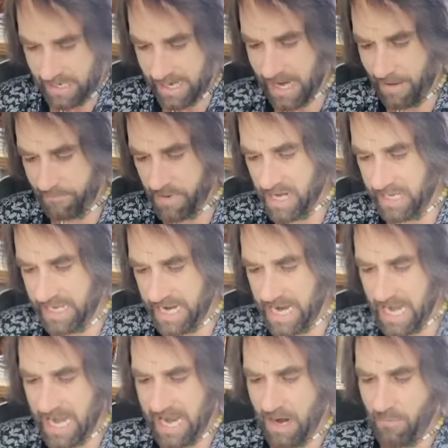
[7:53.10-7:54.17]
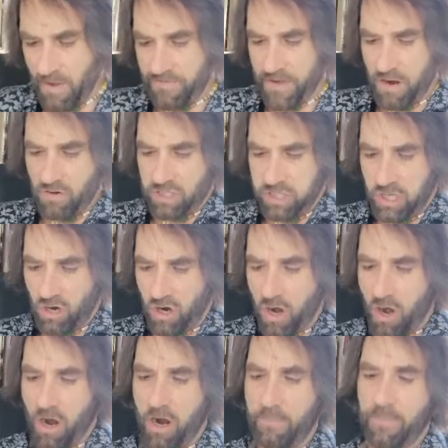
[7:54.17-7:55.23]
I can't be dealing with those
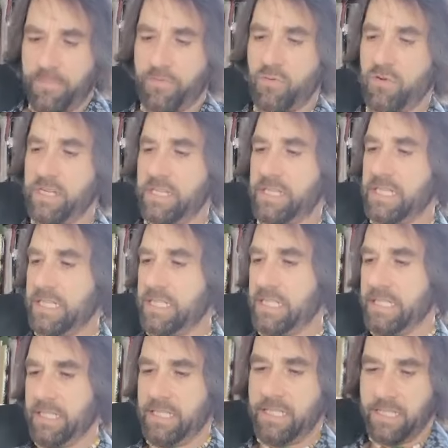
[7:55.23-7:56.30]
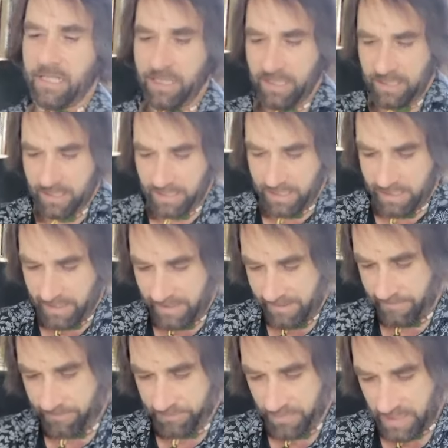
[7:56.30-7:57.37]
long-armed princesses.
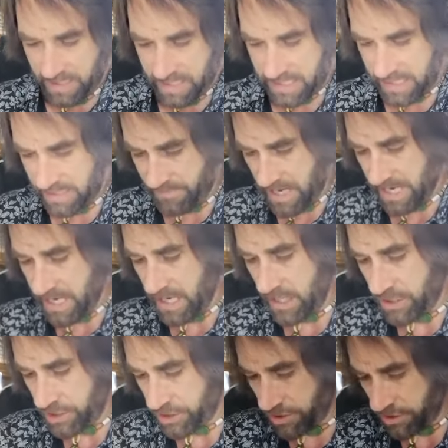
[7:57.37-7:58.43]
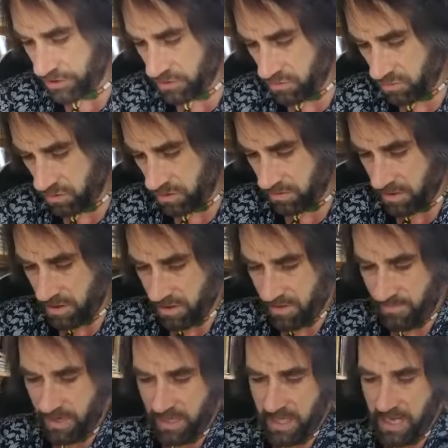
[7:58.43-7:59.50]
Let's make it a shoulder arm.